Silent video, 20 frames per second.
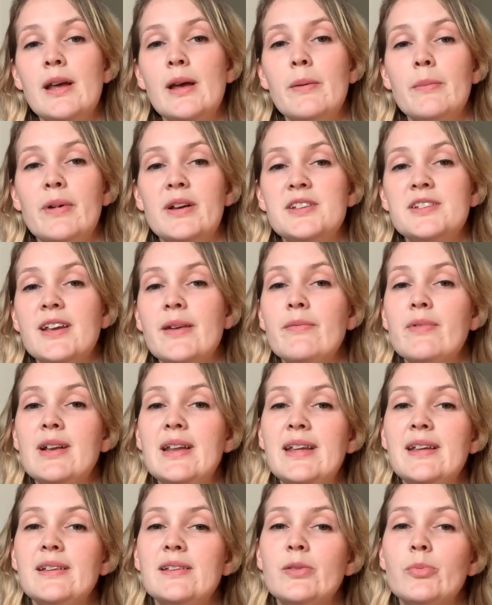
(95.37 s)
but
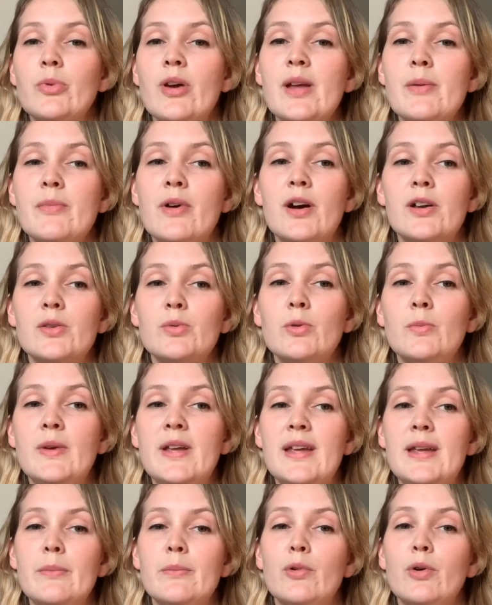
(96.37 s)
generally spray marks will
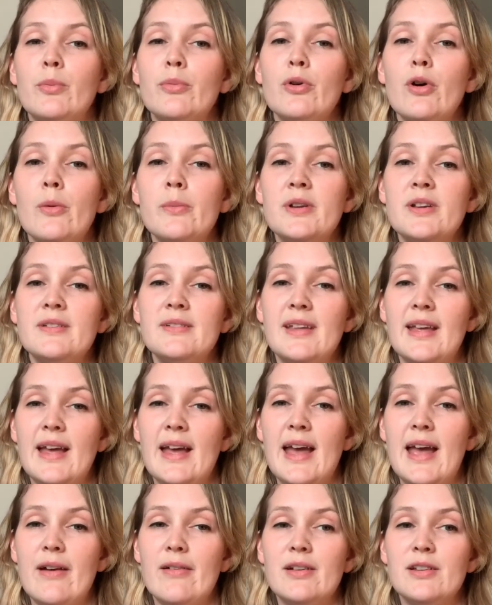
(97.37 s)
be more prominent
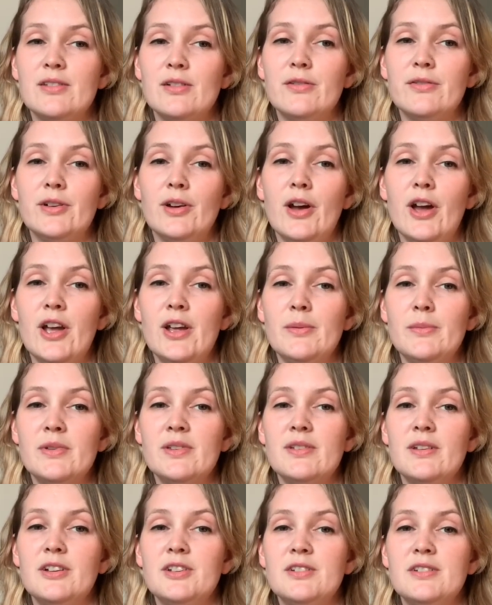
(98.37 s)
areas of your home,
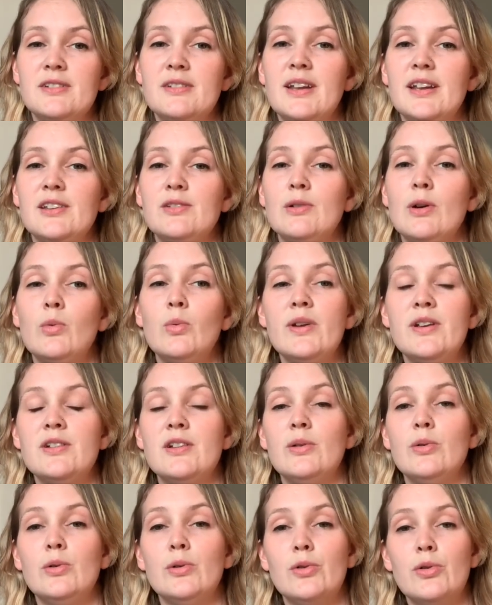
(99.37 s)
such as next to a window
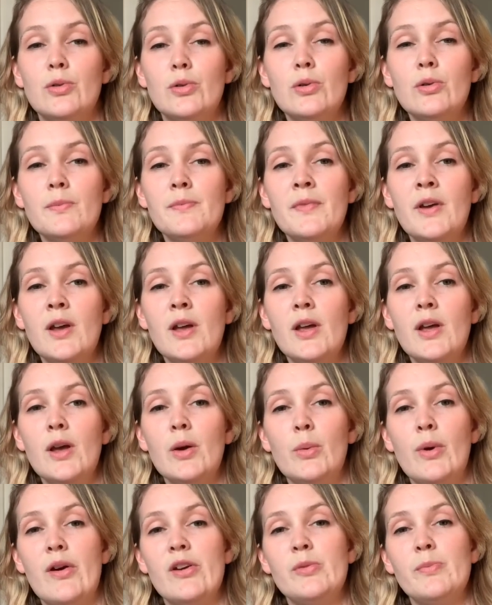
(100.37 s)
or door,
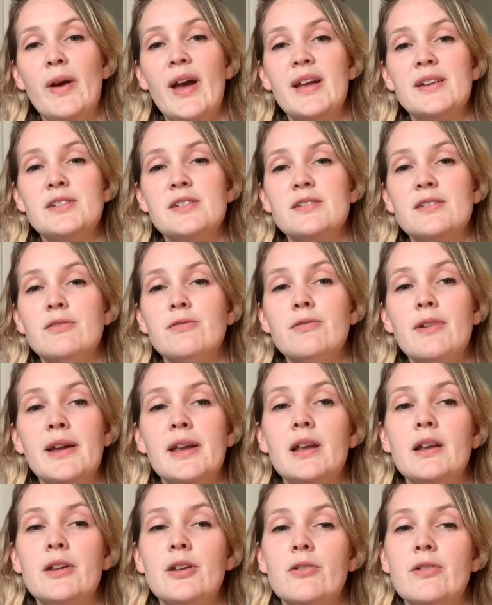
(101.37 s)
whereas patches of
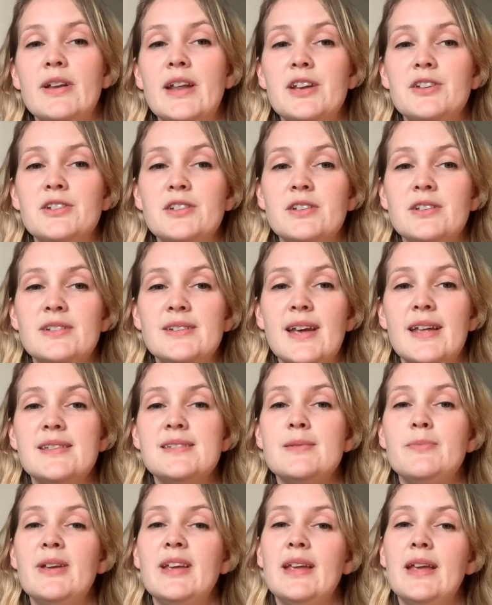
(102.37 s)
regular urination tend to
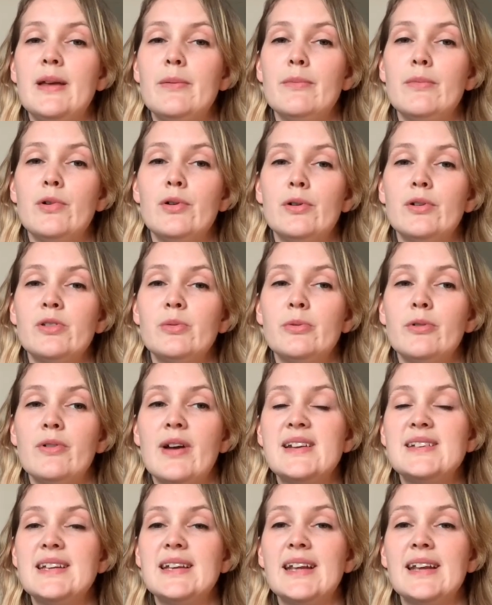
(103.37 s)
be in more
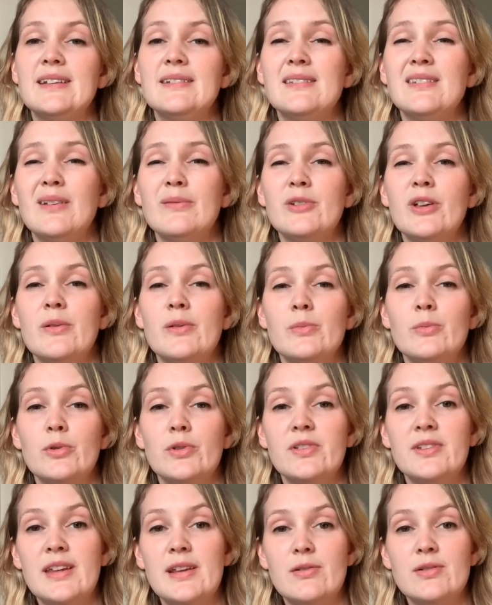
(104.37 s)
sporadic and sometimes more
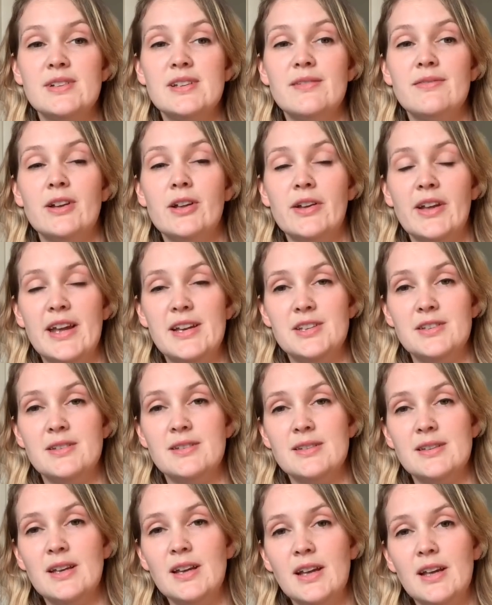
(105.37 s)
secretive locations,
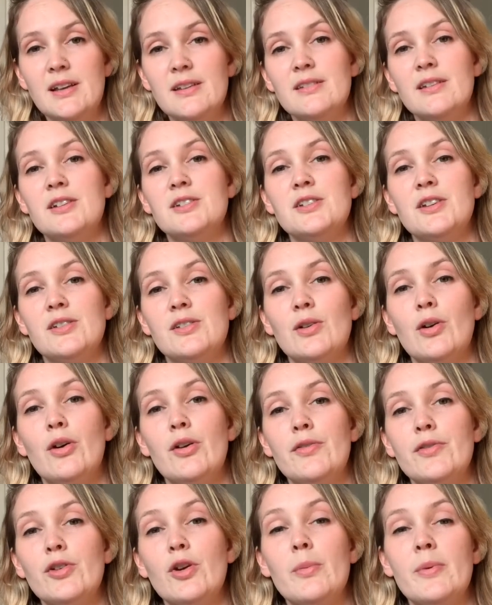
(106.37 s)
such as
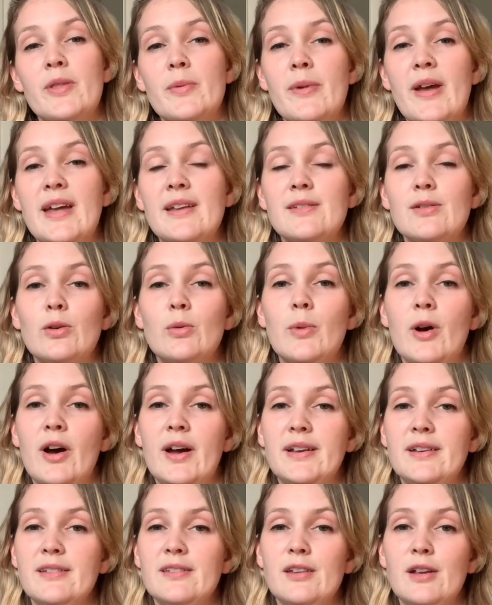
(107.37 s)
on top of the bed or
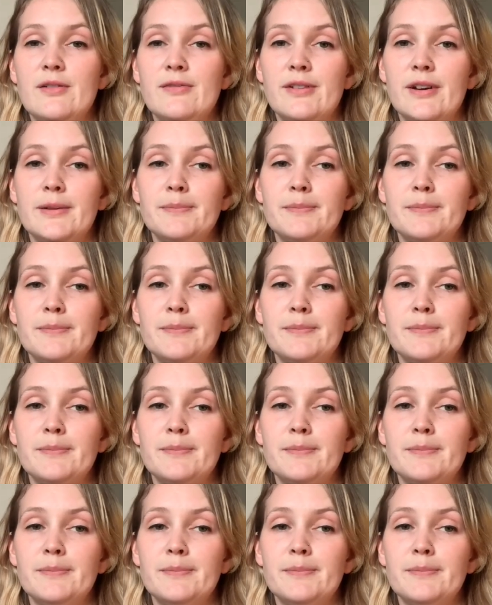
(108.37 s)
behind a sofa.